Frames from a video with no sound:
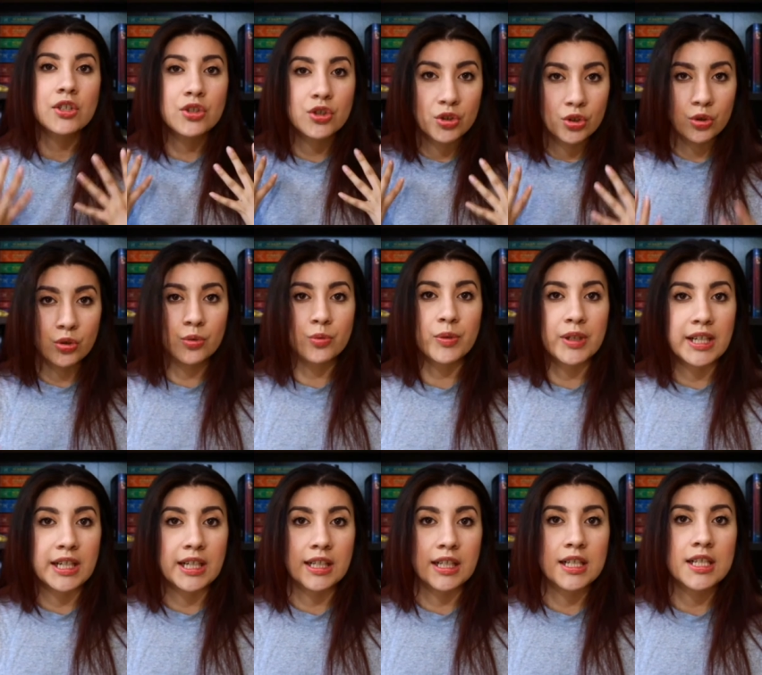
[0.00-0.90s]
to
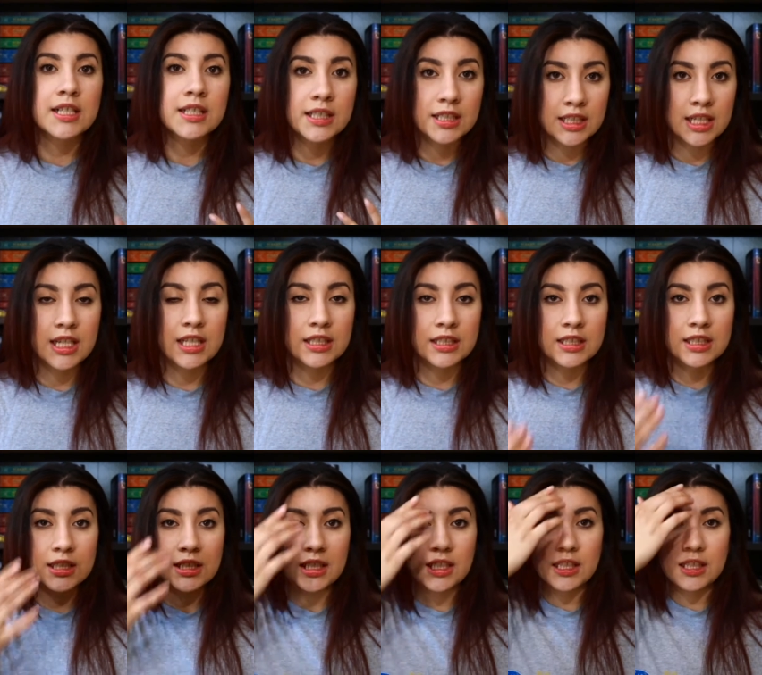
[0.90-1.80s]
read
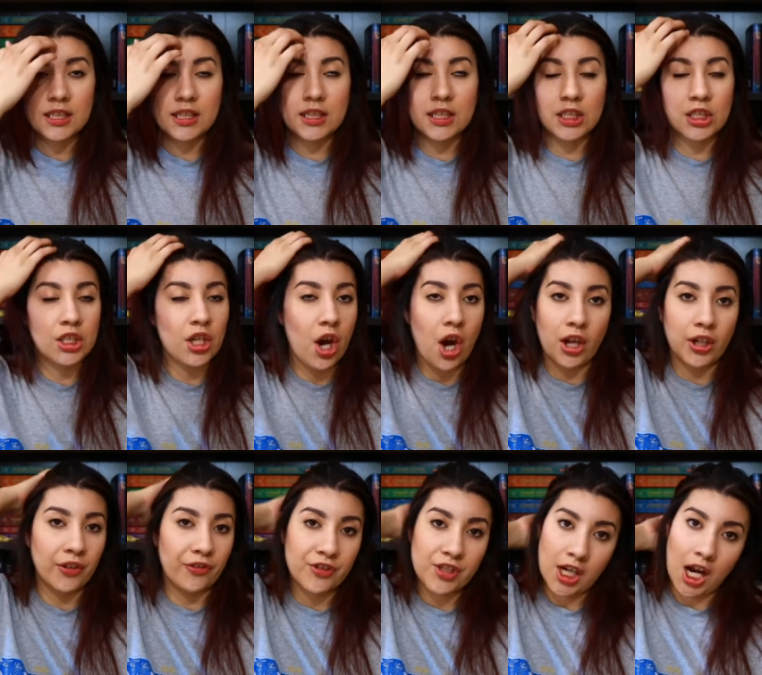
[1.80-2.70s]
since the
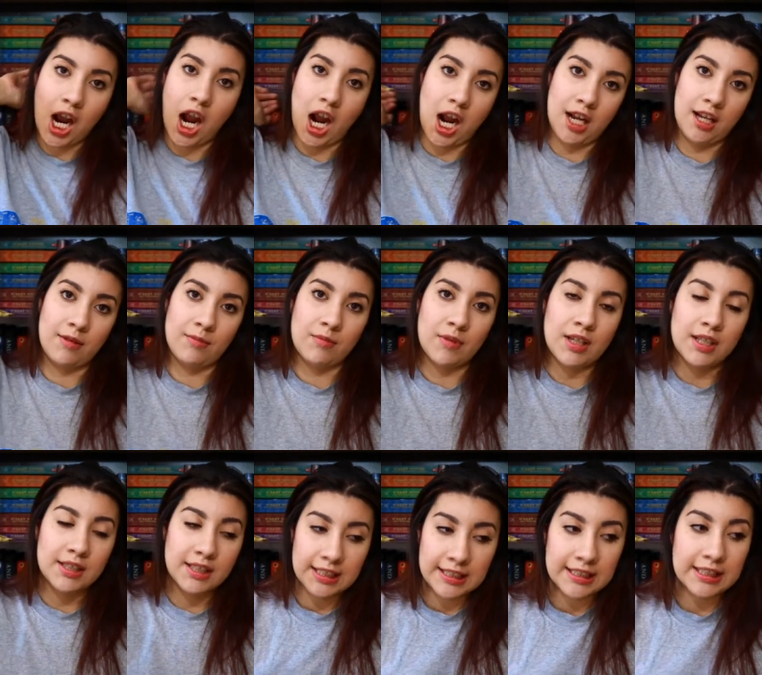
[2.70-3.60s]
dawn of time,
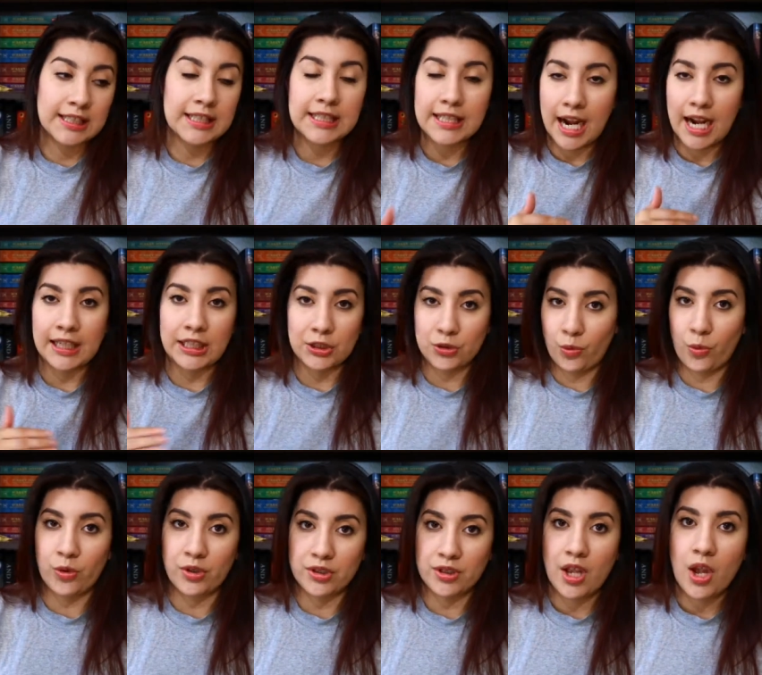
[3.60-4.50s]
since the
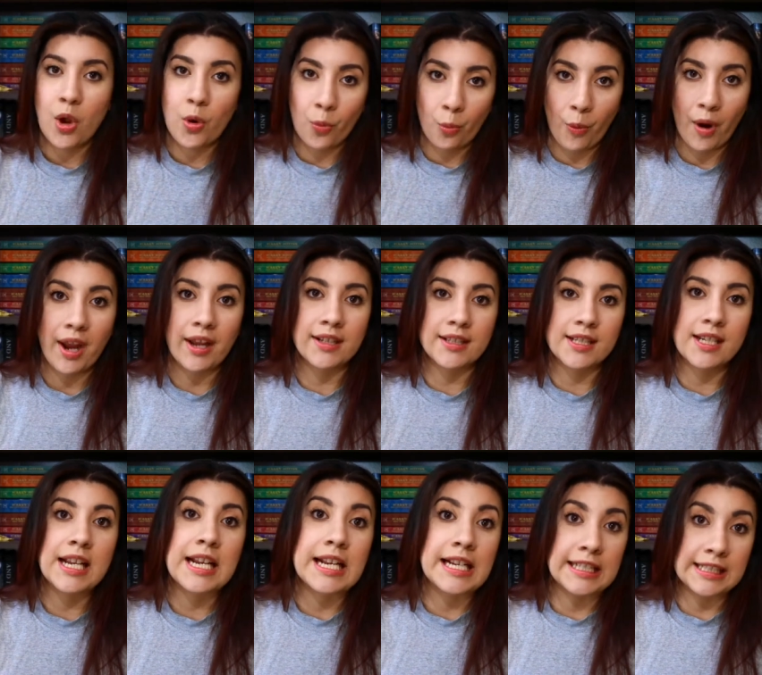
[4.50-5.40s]
dinosaurs went
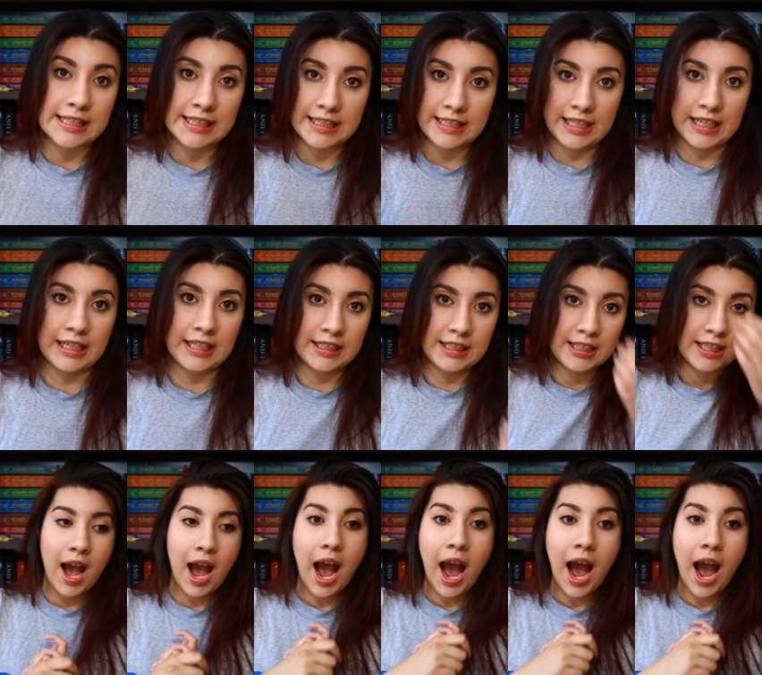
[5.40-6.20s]
extinct.